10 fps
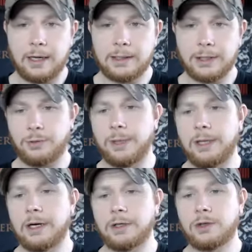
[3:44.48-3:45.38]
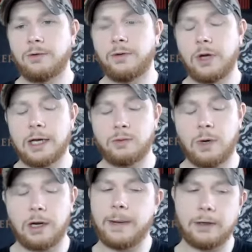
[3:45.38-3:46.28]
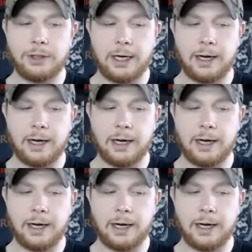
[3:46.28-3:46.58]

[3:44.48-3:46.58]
Tish will be there. So if you guys want to come out and check